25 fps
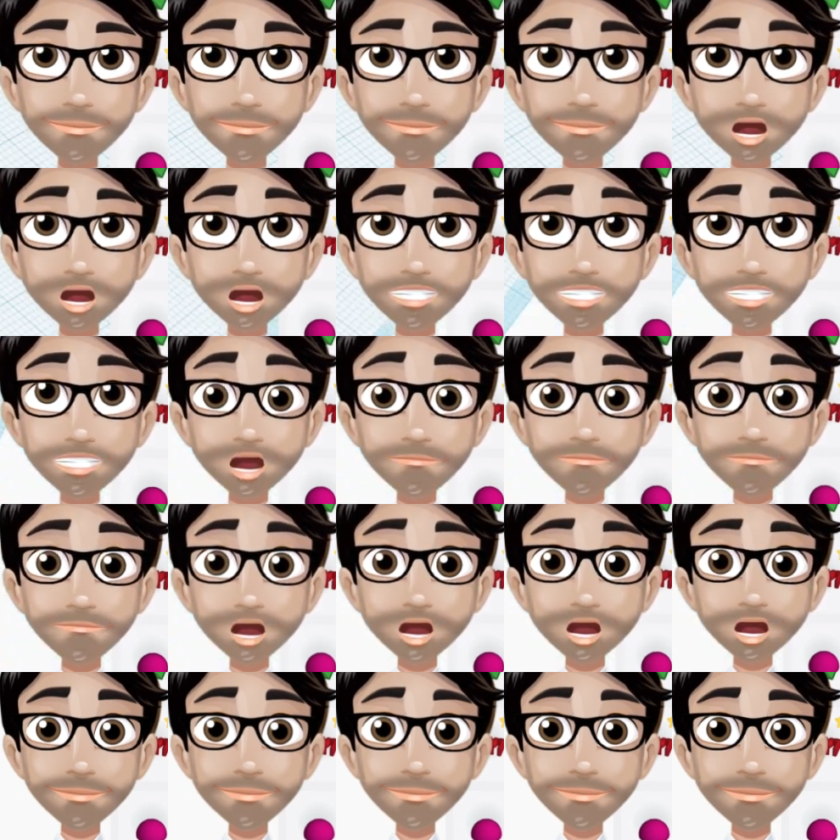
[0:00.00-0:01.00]
That's not
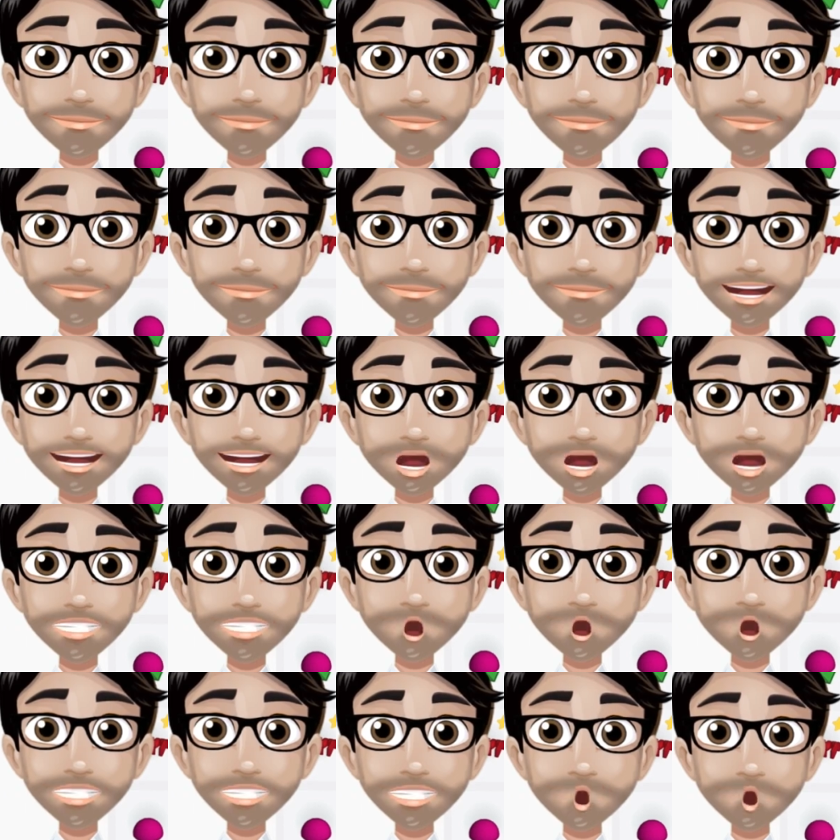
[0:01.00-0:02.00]
bad. What I
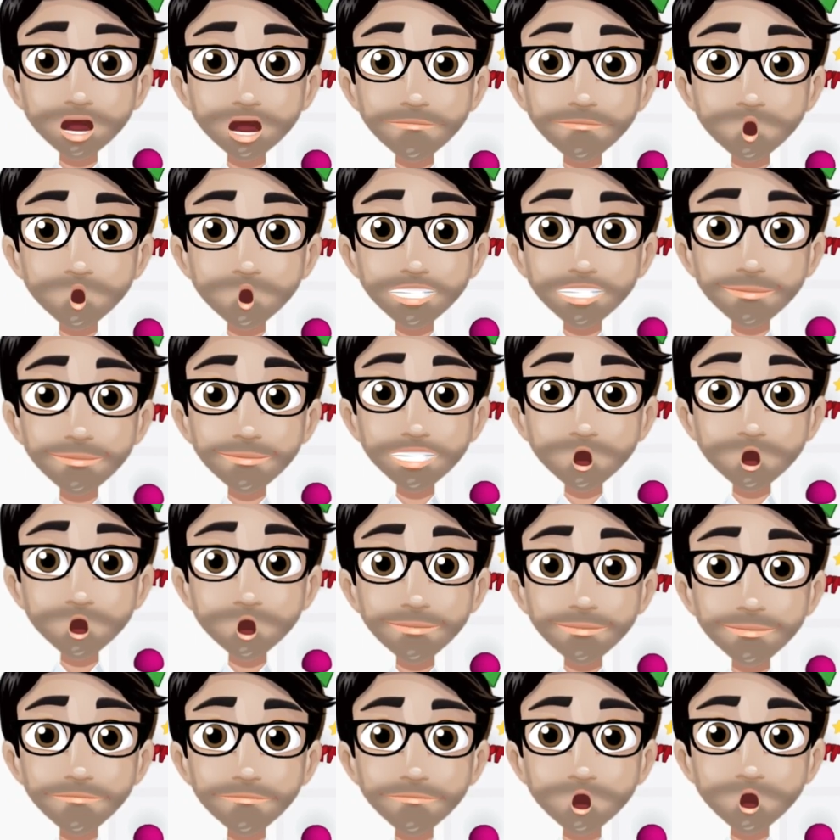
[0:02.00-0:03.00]
also want though is a
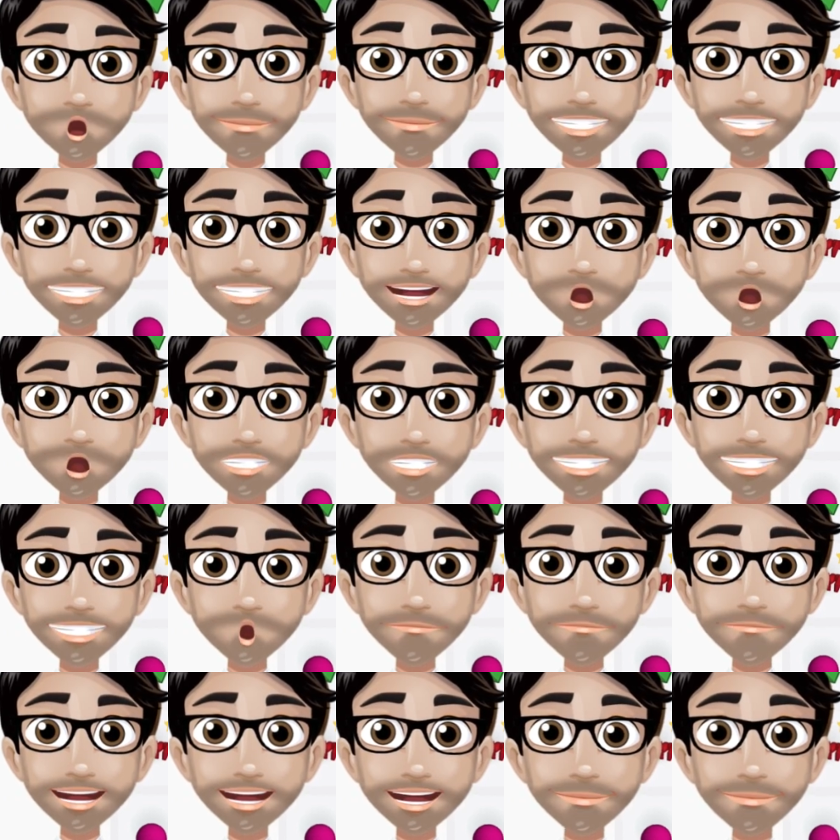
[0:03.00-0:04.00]
stronger bond here. So I'm going
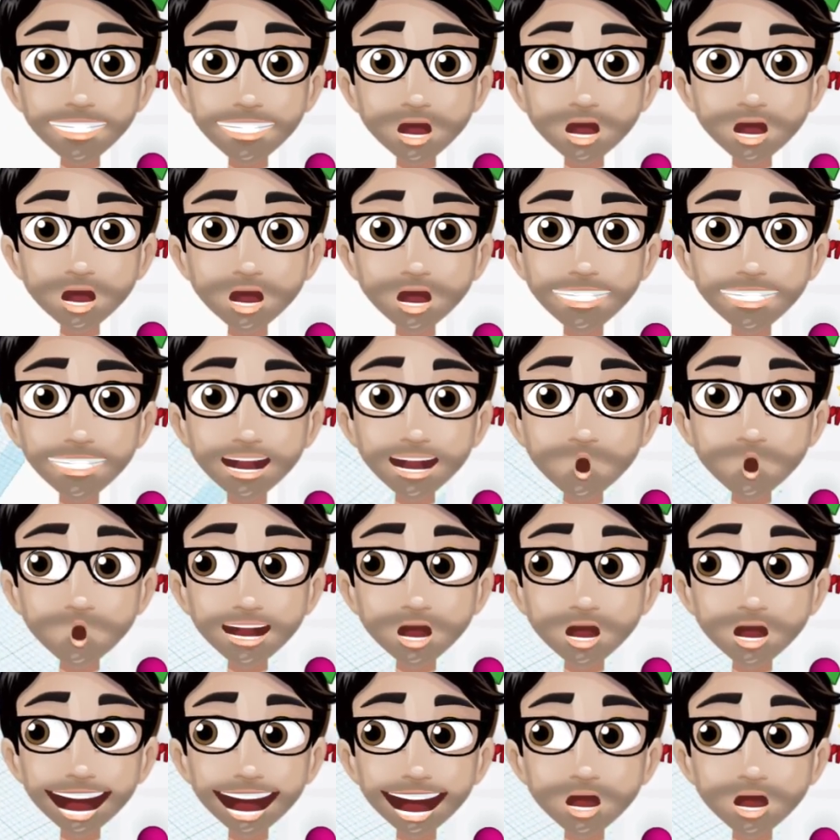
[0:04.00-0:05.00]
to make it go down a
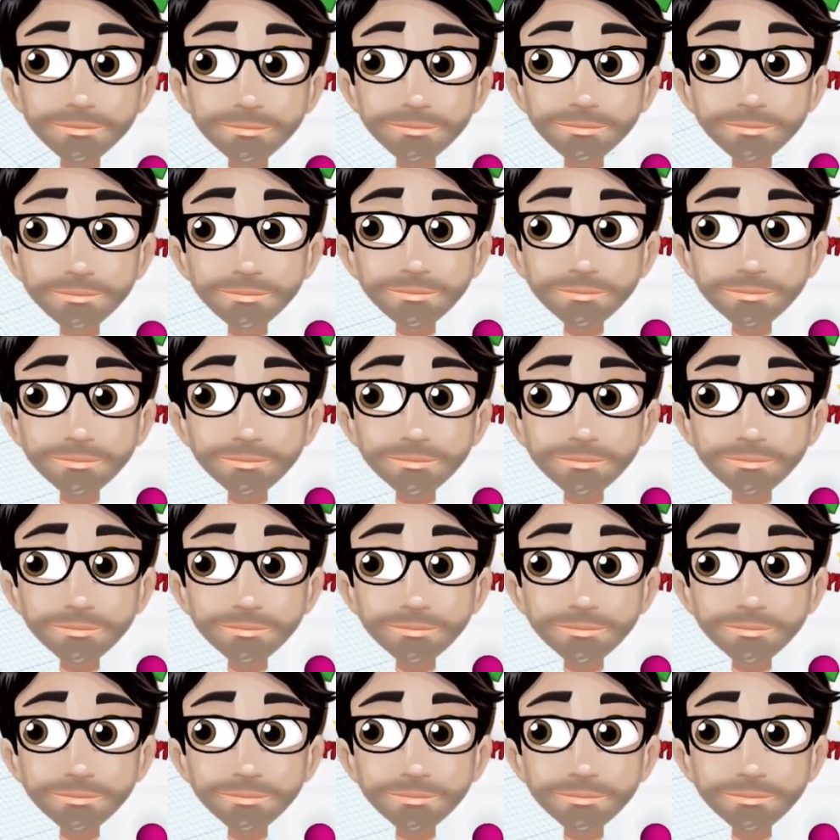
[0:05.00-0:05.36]
little bit.